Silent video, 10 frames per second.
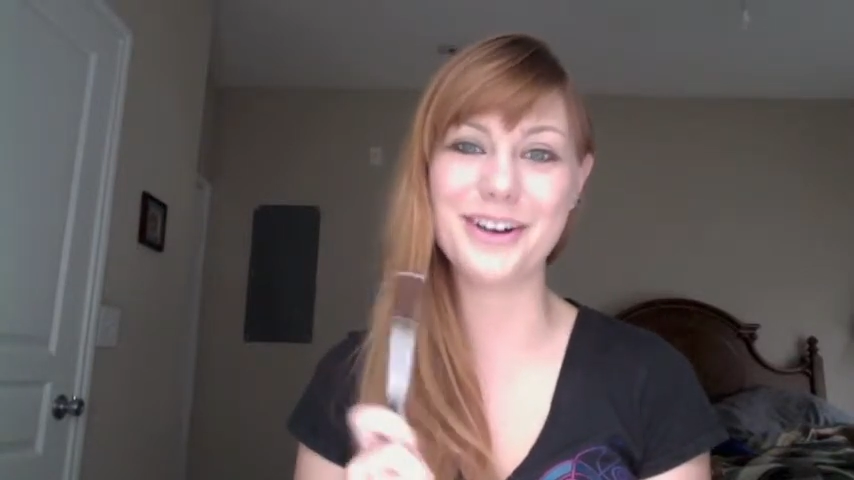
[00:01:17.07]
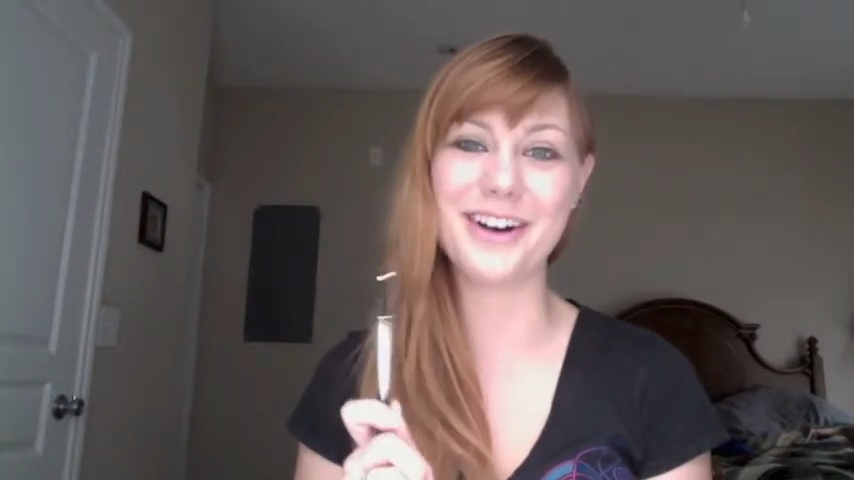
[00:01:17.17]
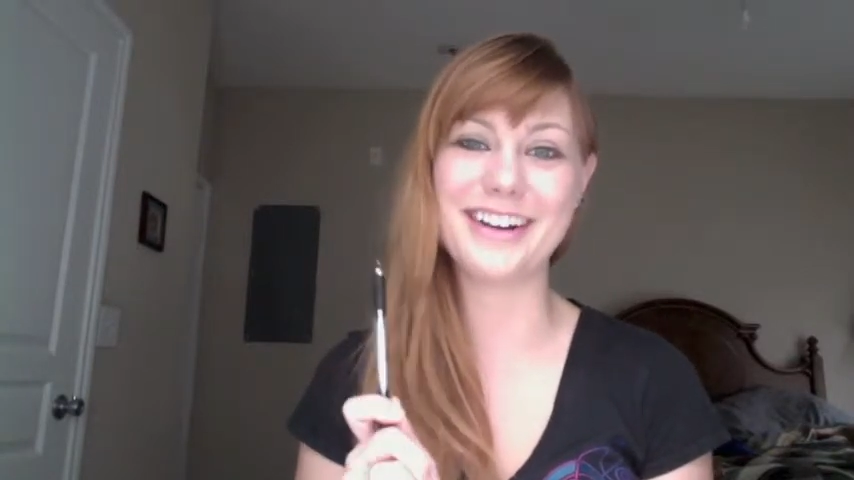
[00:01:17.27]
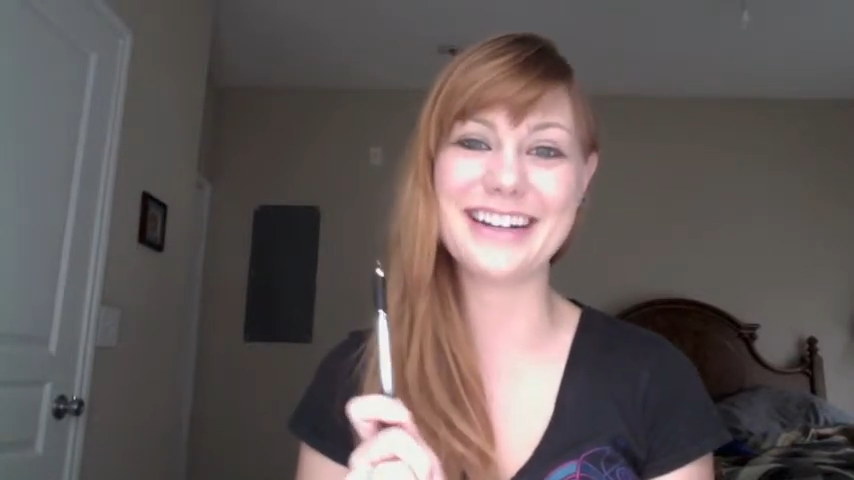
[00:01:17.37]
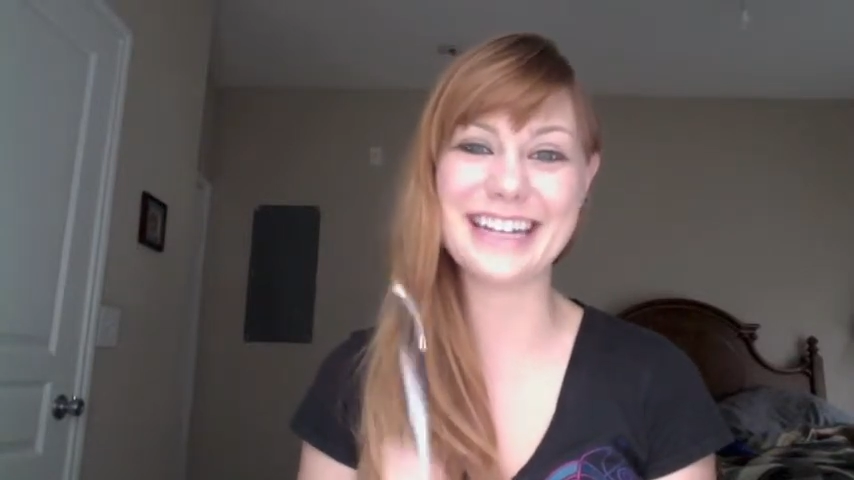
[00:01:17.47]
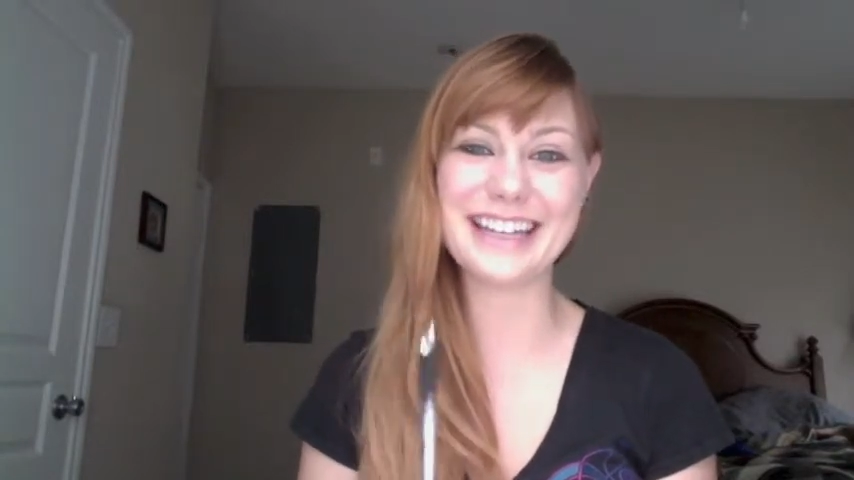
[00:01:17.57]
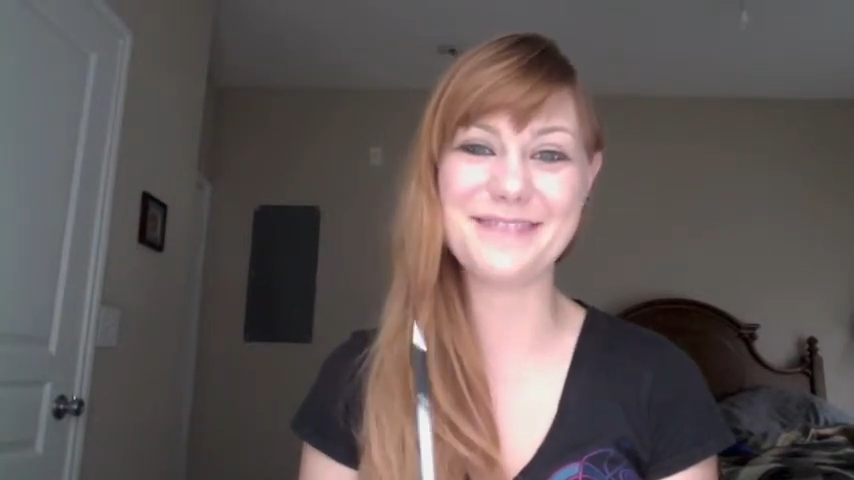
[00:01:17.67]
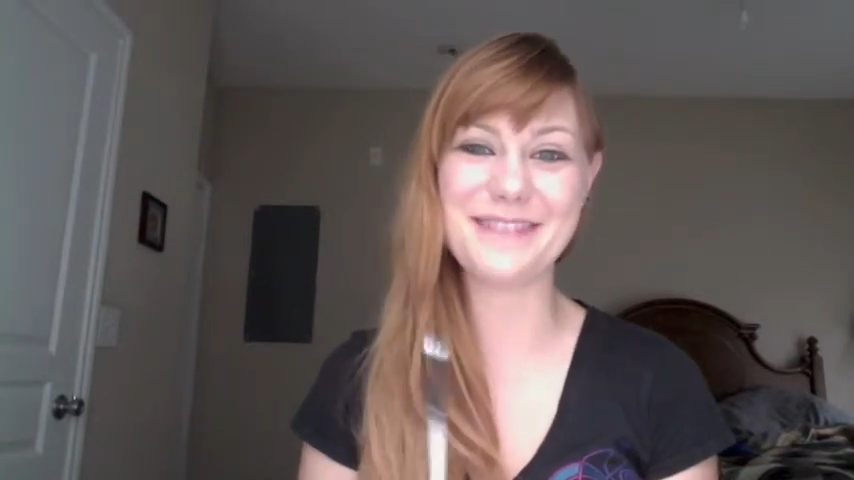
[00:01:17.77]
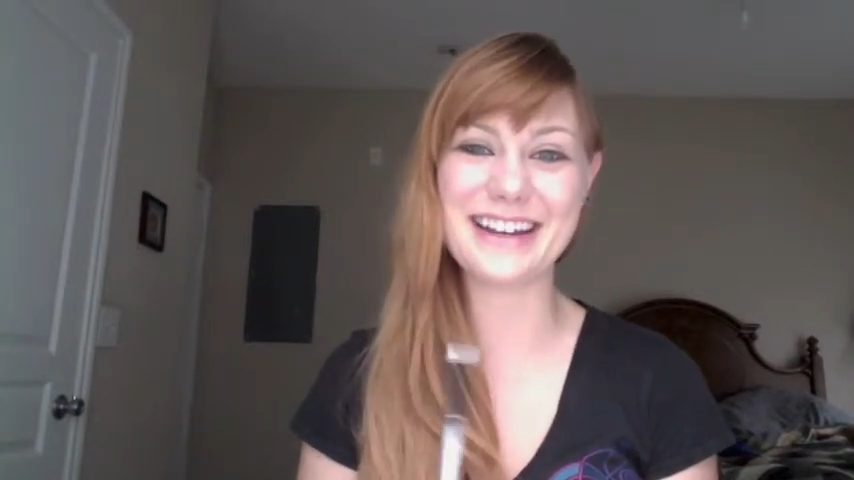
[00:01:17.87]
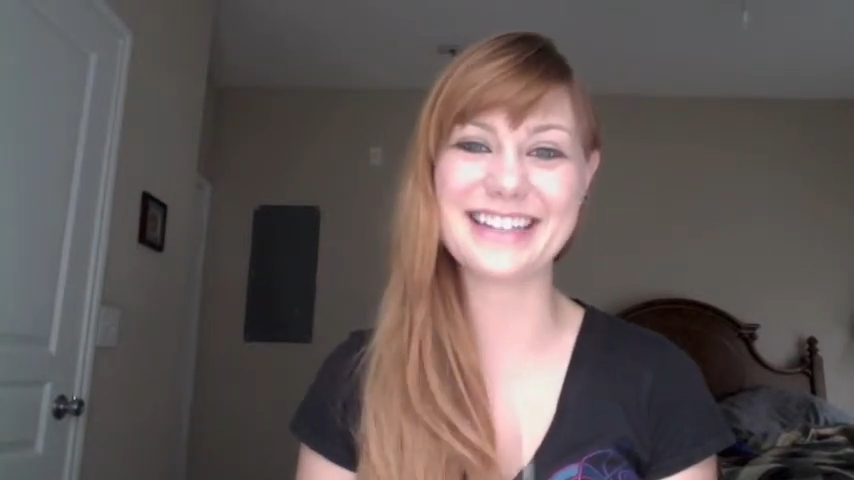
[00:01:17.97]
on a daily
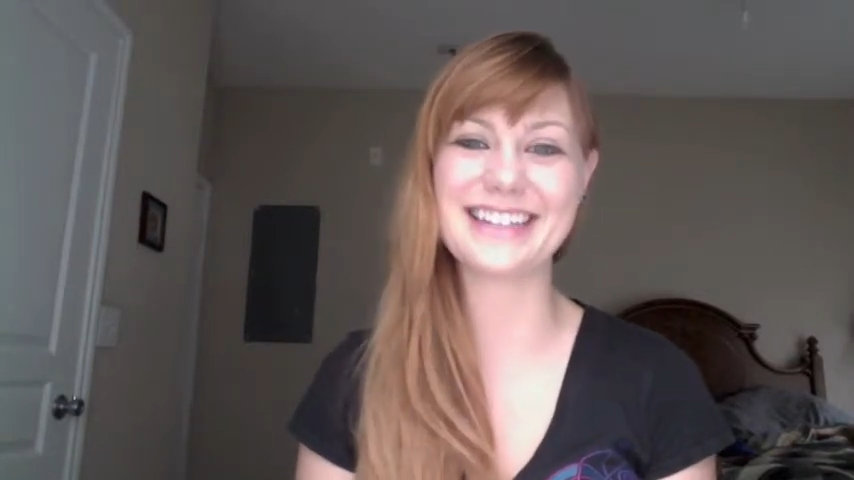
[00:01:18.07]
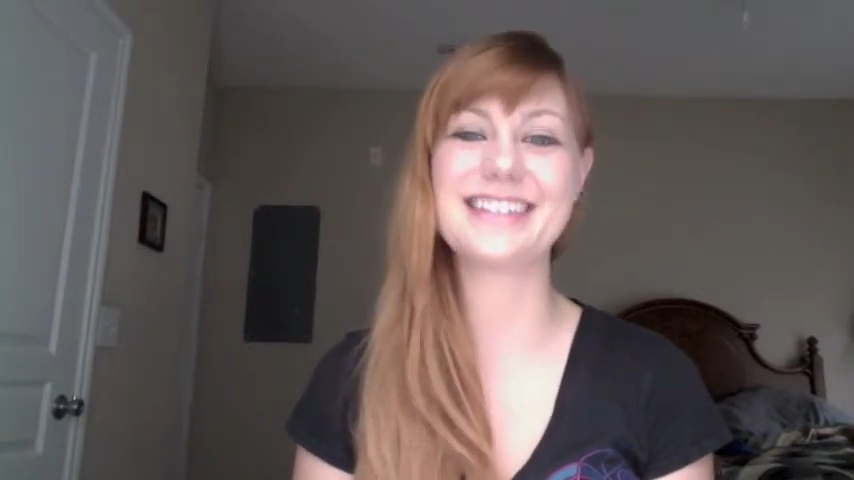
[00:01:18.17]
basis.